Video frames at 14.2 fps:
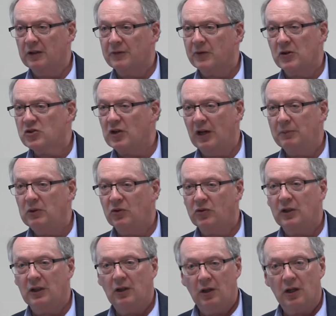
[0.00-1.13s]
the first time you
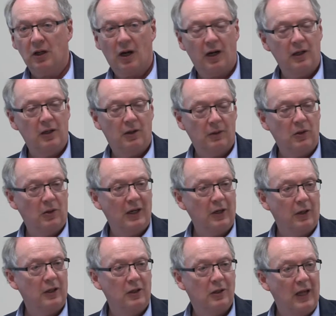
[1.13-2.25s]
see it, you can you
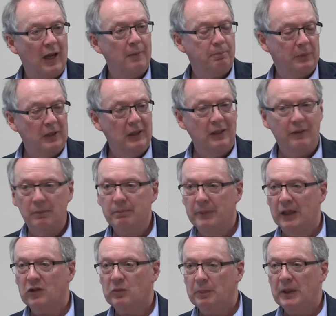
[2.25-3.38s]
hear it, you can't believe it,
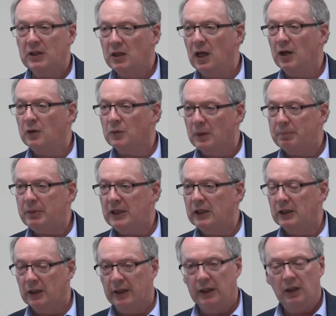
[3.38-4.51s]
but it's been done
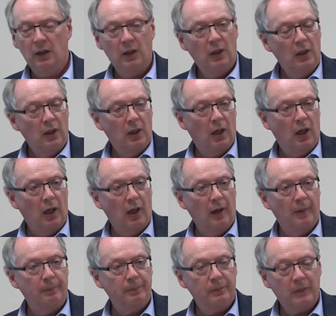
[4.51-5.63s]
repeatedly.
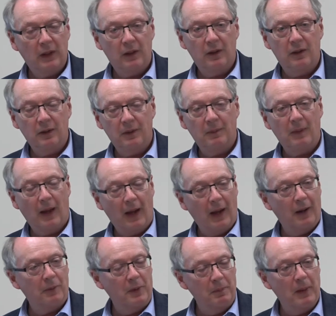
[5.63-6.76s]

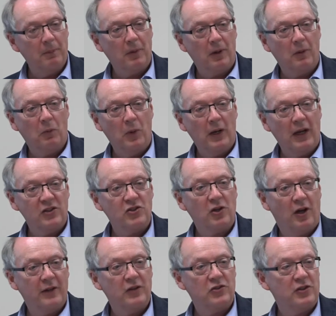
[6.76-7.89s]
I remember when I
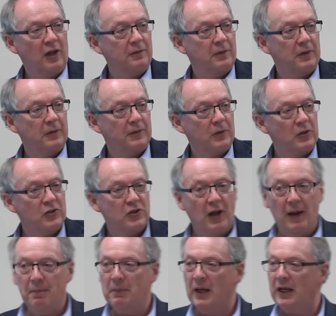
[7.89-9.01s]
saw this done for the first
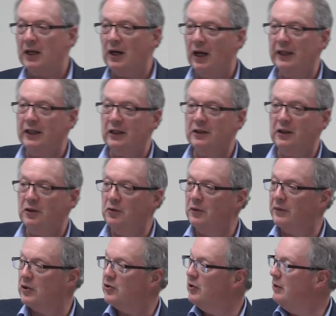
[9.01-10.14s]
time, my colleague at the
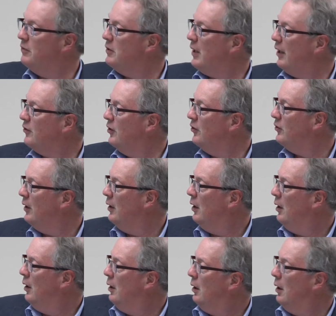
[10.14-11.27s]
University of Texas,
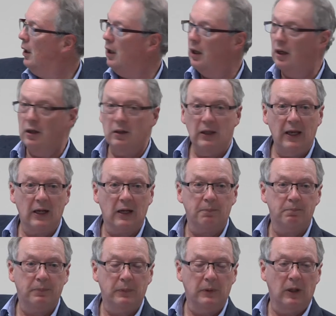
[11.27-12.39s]
he had a
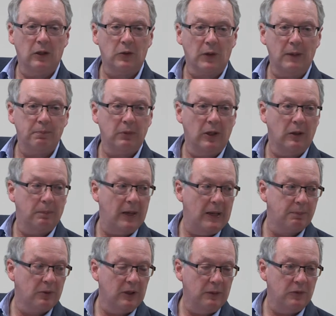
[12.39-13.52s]
little great little
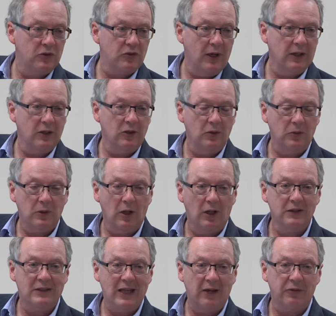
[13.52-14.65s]
paper he was trying to do
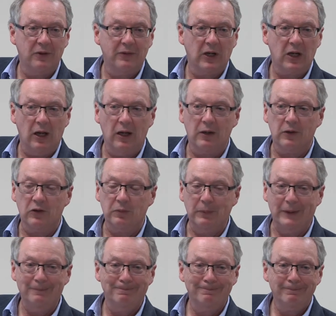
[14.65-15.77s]
called Death of a Congressman.